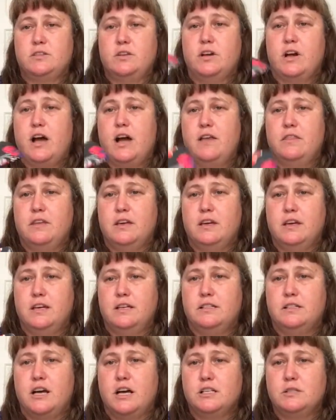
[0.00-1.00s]
We got
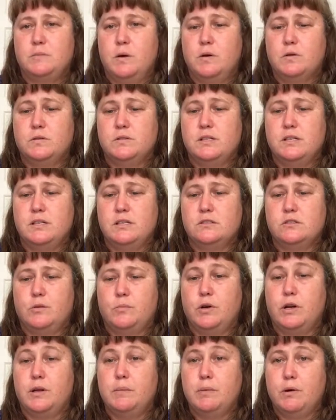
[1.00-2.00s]
the Tossed Posies, or
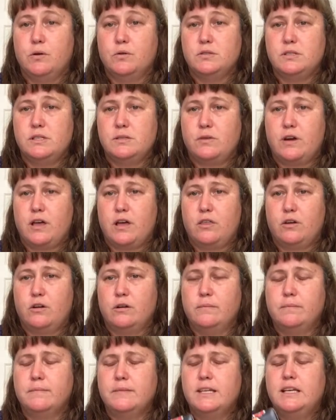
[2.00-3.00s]
Pretty Posies
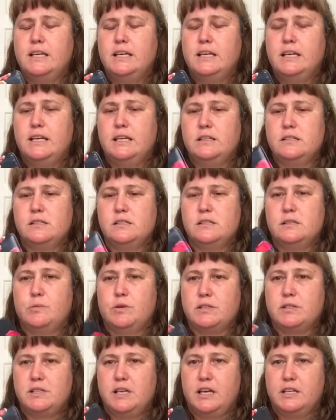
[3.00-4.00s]
rather, and this is a
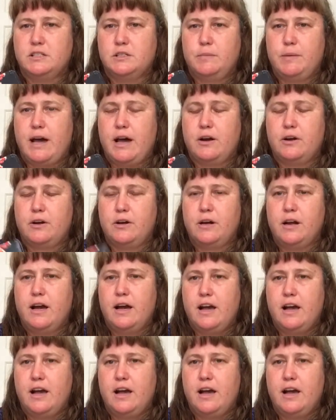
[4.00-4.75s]
breast cancer pattern.